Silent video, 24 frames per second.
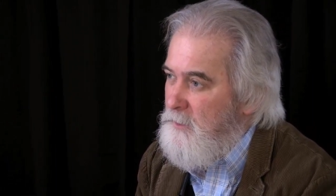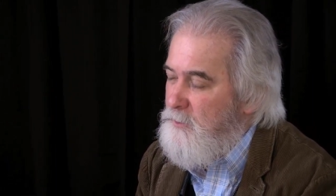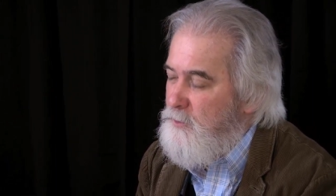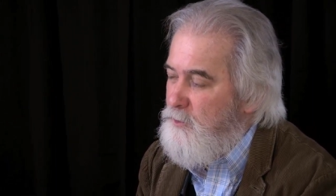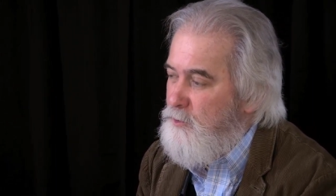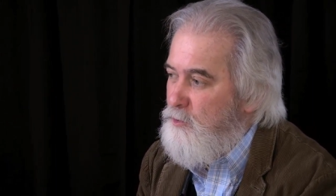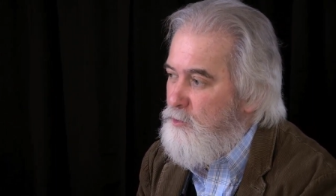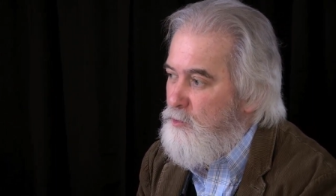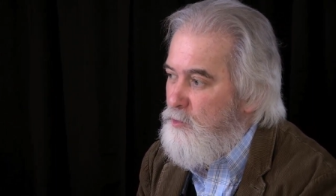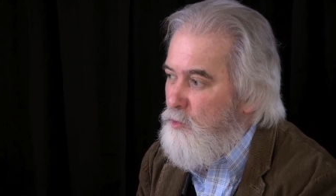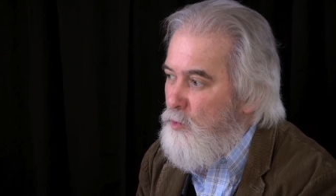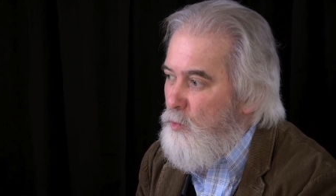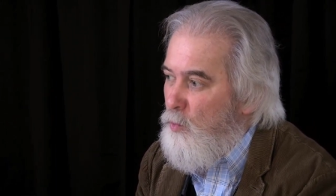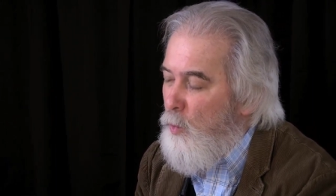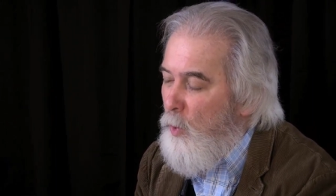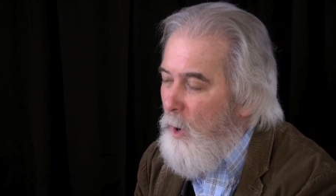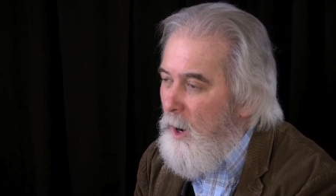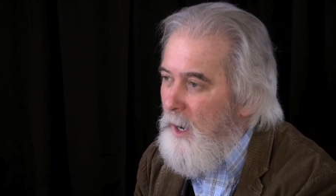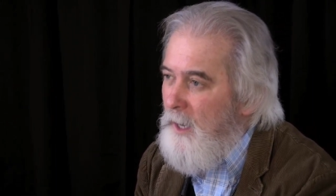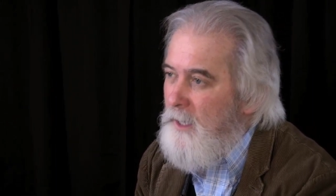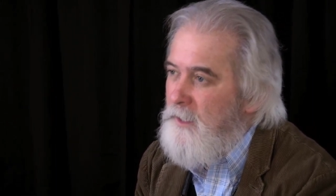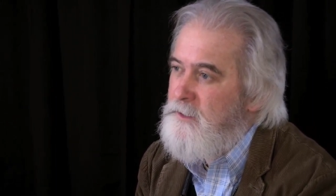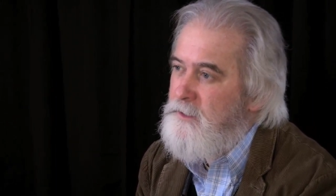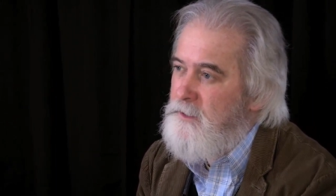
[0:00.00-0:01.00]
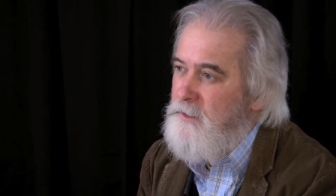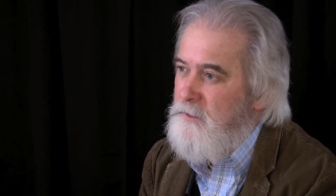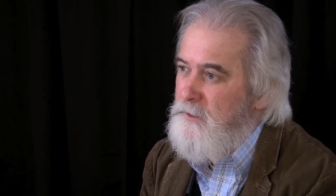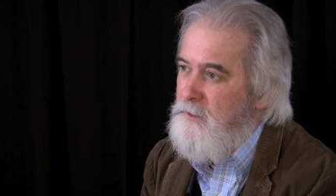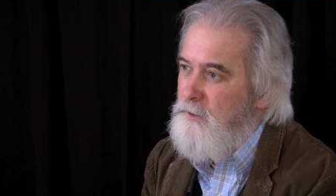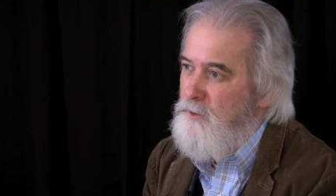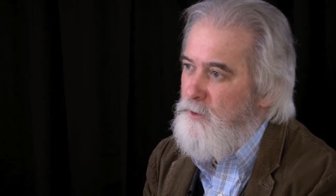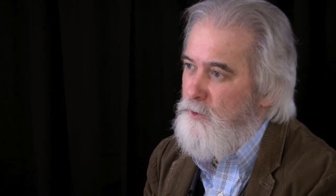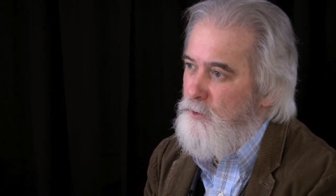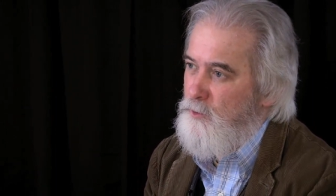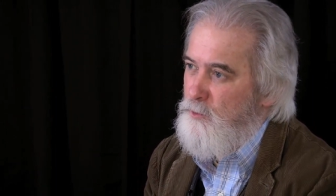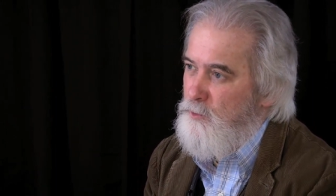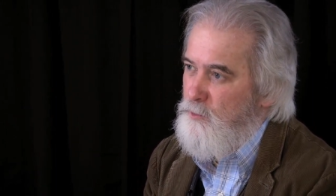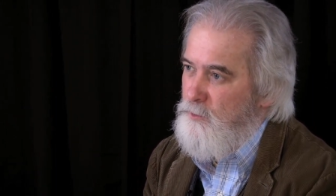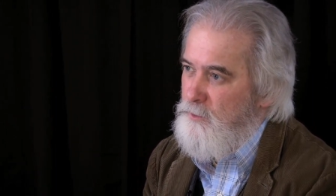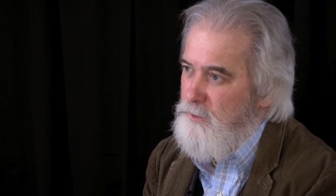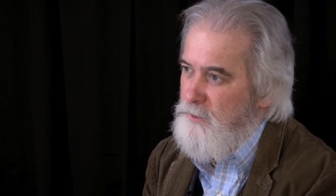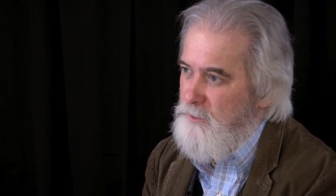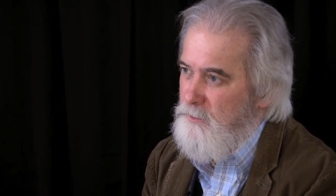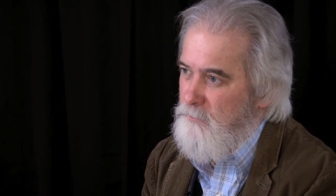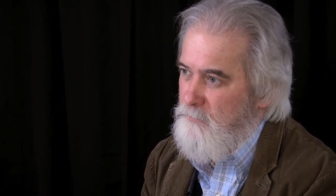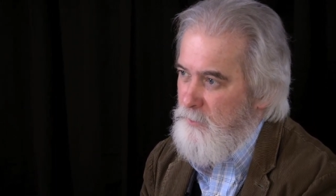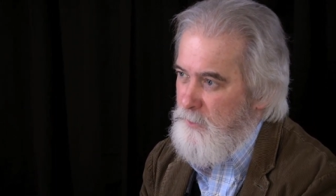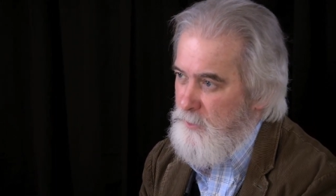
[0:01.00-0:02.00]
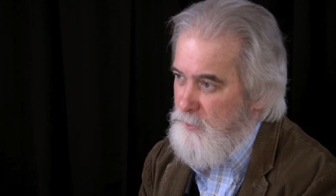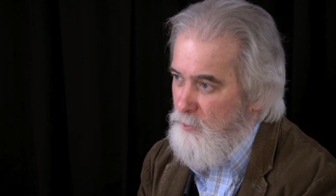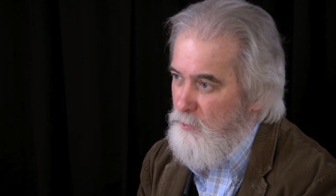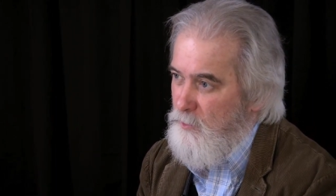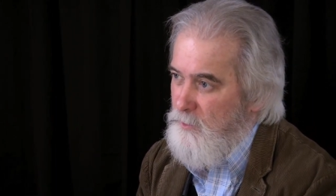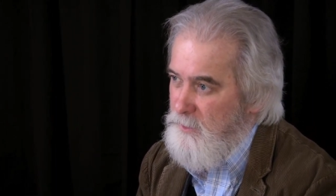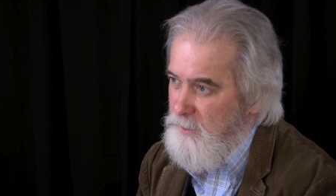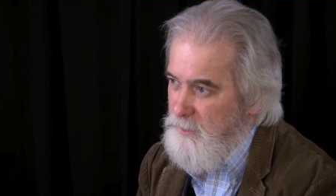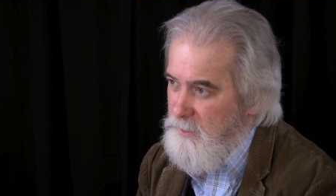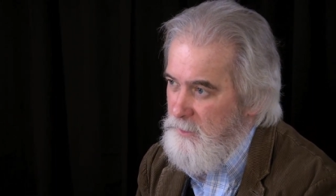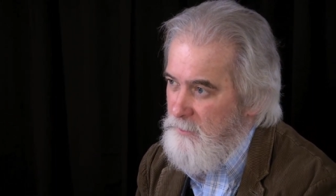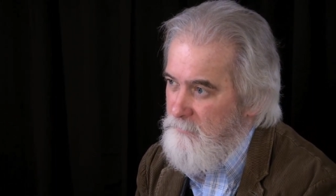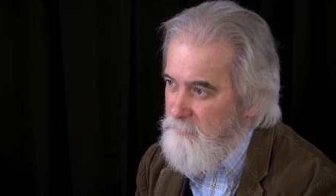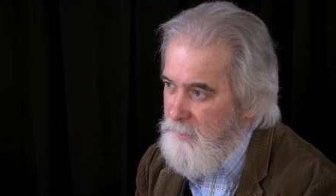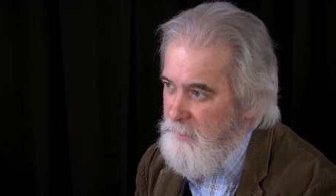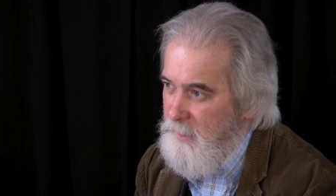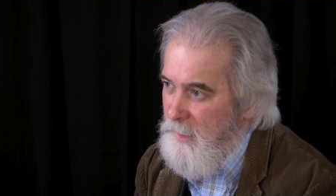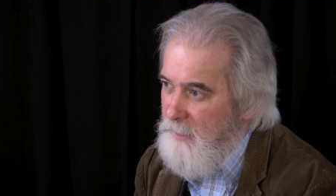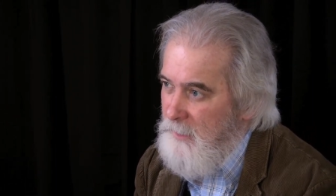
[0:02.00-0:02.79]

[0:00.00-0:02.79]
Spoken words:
to wisely use the resources of the